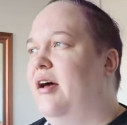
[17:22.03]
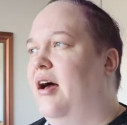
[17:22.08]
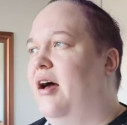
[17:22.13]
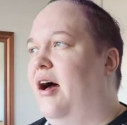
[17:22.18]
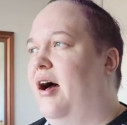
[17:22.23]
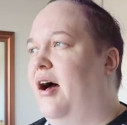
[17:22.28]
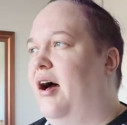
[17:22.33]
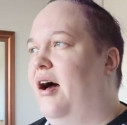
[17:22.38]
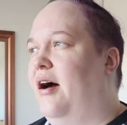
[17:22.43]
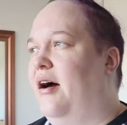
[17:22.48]

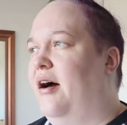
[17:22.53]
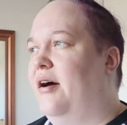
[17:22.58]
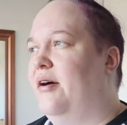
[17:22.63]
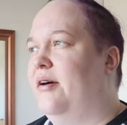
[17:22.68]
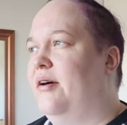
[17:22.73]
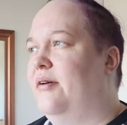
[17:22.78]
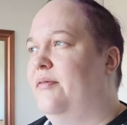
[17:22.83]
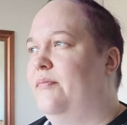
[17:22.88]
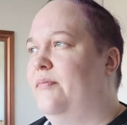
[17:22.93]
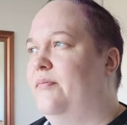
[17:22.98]

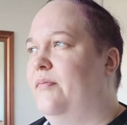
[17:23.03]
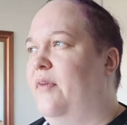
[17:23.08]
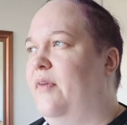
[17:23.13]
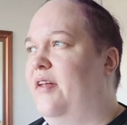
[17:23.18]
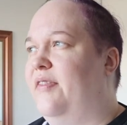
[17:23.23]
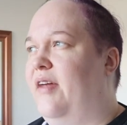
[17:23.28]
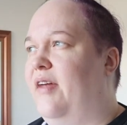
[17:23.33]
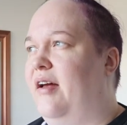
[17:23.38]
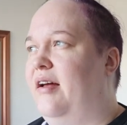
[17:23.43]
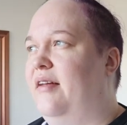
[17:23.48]

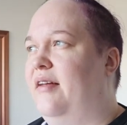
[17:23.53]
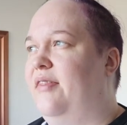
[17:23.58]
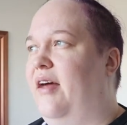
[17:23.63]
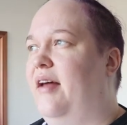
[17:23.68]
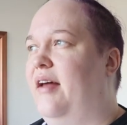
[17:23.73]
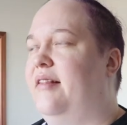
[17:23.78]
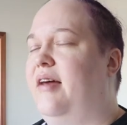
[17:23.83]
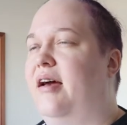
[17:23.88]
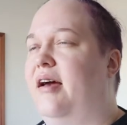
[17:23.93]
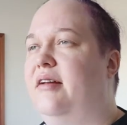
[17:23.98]

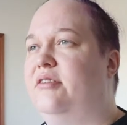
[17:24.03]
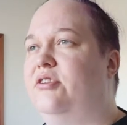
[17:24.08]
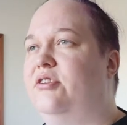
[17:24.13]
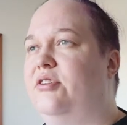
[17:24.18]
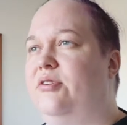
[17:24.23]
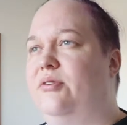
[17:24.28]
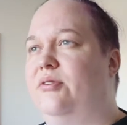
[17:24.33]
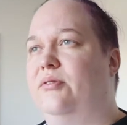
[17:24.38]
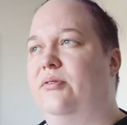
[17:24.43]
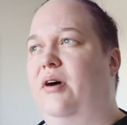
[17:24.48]
They tend to
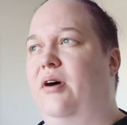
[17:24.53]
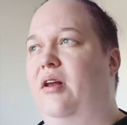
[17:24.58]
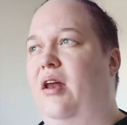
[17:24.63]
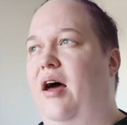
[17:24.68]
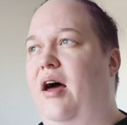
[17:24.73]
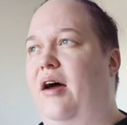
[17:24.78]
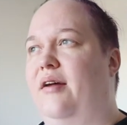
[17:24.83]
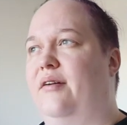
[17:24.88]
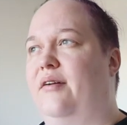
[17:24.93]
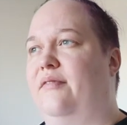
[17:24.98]
do a
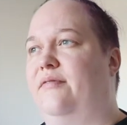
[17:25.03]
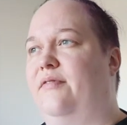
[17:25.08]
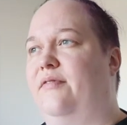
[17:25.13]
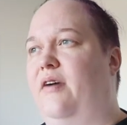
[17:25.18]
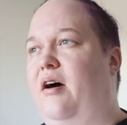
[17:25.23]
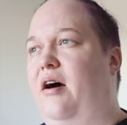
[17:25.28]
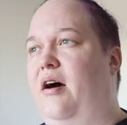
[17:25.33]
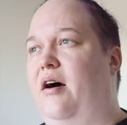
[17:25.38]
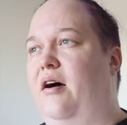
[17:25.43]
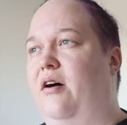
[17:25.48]
lot of
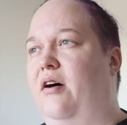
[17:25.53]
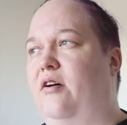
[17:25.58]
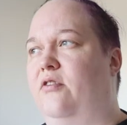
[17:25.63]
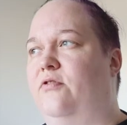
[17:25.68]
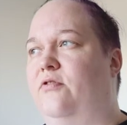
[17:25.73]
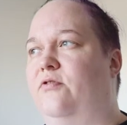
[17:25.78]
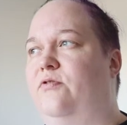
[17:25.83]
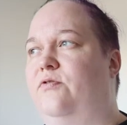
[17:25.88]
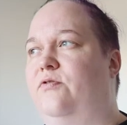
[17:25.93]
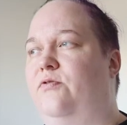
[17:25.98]

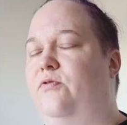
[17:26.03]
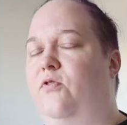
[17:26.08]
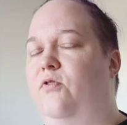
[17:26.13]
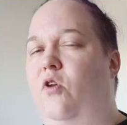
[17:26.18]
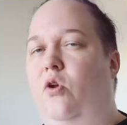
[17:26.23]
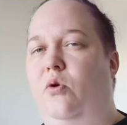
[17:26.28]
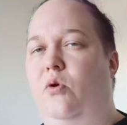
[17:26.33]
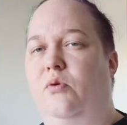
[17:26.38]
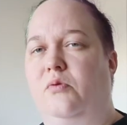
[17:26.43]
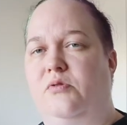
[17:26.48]

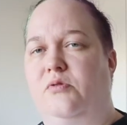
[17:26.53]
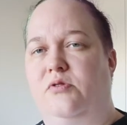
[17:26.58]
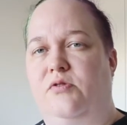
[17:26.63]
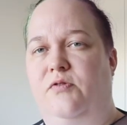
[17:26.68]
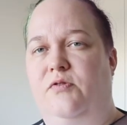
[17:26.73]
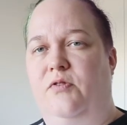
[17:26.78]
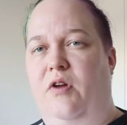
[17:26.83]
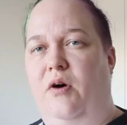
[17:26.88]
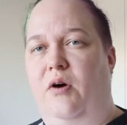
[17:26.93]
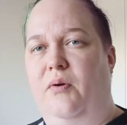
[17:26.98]
loose,
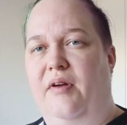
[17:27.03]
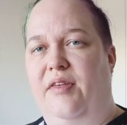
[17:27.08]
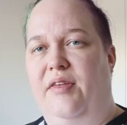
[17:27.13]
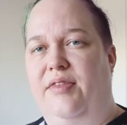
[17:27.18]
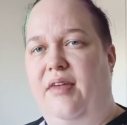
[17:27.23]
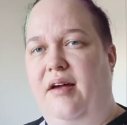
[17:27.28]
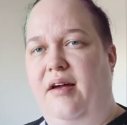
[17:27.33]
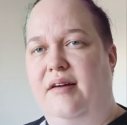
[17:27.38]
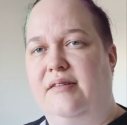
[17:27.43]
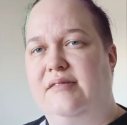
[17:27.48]
flowy
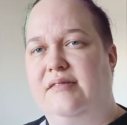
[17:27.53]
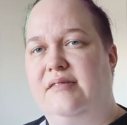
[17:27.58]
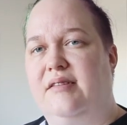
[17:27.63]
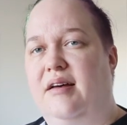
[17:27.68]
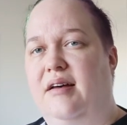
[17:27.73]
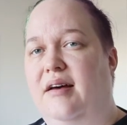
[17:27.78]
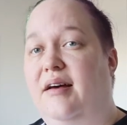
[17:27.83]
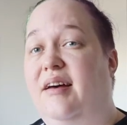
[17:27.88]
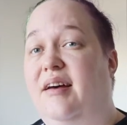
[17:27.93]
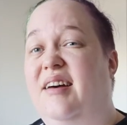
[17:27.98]
things.
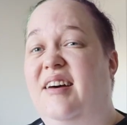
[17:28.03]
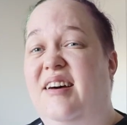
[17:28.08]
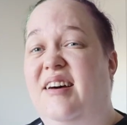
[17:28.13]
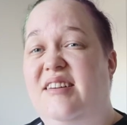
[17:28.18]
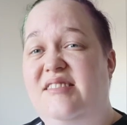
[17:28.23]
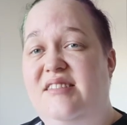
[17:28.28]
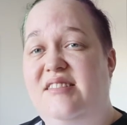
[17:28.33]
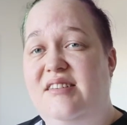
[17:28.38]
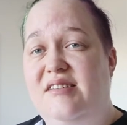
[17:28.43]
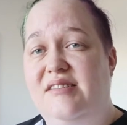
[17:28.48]

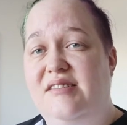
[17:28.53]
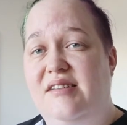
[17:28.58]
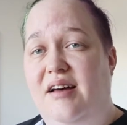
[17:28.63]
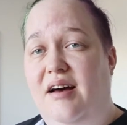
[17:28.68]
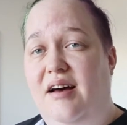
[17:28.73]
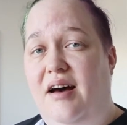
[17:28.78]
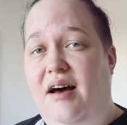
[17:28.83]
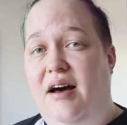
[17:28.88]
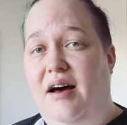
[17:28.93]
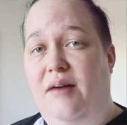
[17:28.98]
As does
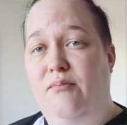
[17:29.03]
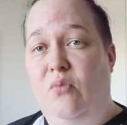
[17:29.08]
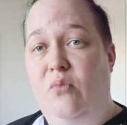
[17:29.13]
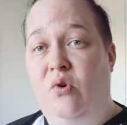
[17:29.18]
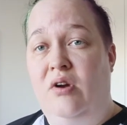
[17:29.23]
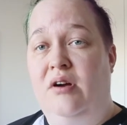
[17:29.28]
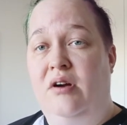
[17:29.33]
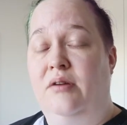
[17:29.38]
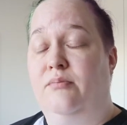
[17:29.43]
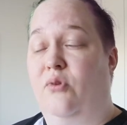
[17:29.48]

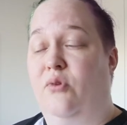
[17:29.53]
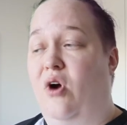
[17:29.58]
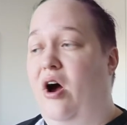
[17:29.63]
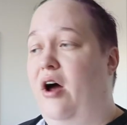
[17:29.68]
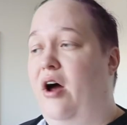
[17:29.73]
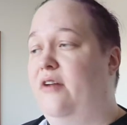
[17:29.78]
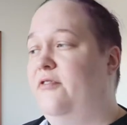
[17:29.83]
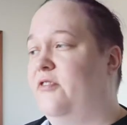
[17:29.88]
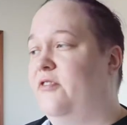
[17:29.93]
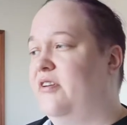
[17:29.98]
Muna and
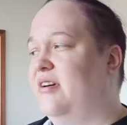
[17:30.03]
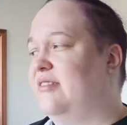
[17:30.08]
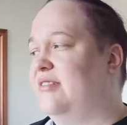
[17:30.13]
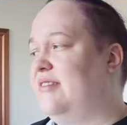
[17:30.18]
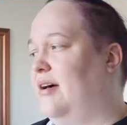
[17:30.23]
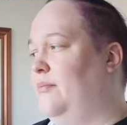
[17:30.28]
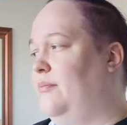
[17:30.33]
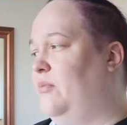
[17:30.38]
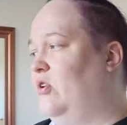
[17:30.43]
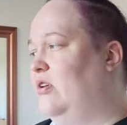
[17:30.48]
Broad, for
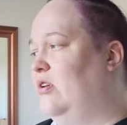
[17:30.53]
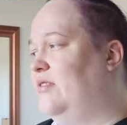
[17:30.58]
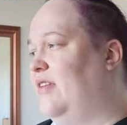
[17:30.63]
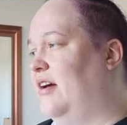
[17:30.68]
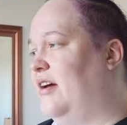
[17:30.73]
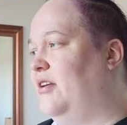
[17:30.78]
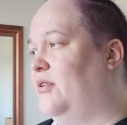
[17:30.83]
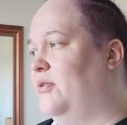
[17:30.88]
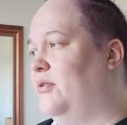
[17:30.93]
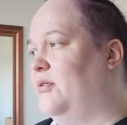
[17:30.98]
example.
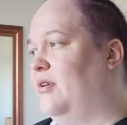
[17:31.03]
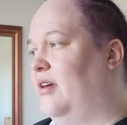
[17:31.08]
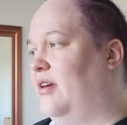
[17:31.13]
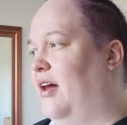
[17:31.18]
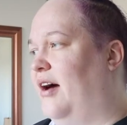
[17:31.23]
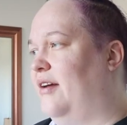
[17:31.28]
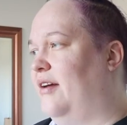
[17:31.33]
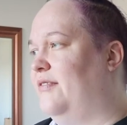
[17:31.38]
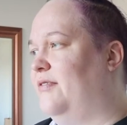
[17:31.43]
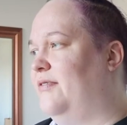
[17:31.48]
They do a
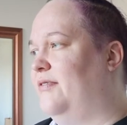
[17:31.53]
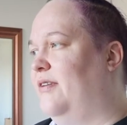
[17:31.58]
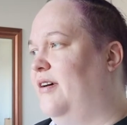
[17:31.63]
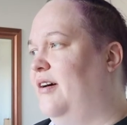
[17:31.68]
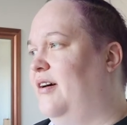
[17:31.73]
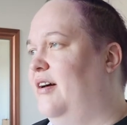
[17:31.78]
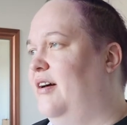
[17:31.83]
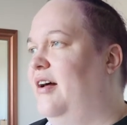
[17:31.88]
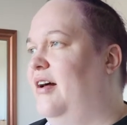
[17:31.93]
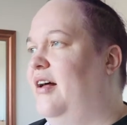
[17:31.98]
lot of
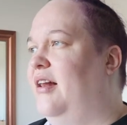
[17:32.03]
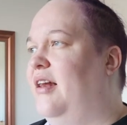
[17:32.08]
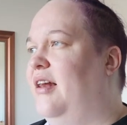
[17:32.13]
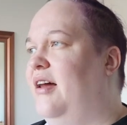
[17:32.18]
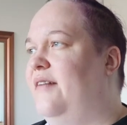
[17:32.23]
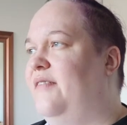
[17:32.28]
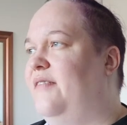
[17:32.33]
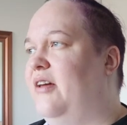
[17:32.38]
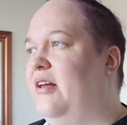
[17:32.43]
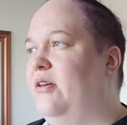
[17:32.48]

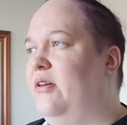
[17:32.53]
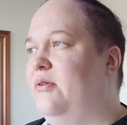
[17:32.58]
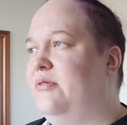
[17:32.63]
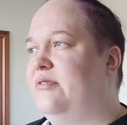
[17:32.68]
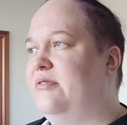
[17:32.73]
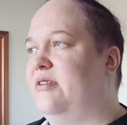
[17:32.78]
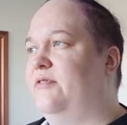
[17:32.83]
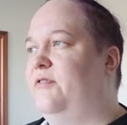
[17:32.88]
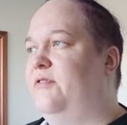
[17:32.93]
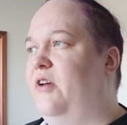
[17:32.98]
lovely,
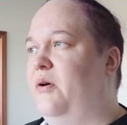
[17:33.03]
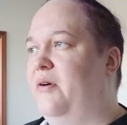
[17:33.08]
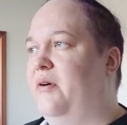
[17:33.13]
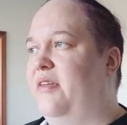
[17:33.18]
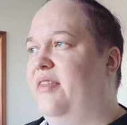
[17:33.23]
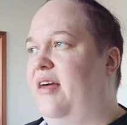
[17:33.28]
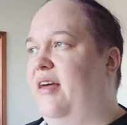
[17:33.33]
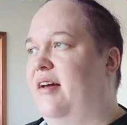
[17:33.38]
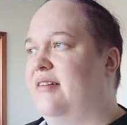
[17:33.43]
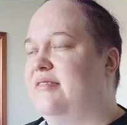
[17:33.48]
loose and flowy
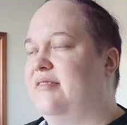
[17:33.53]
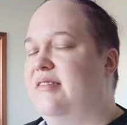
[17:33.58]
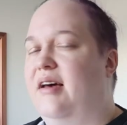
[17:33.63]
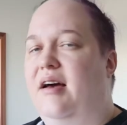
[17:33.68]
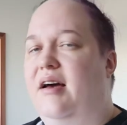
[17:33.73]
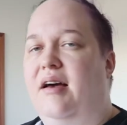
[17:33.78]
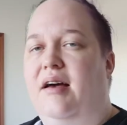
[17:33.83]
things.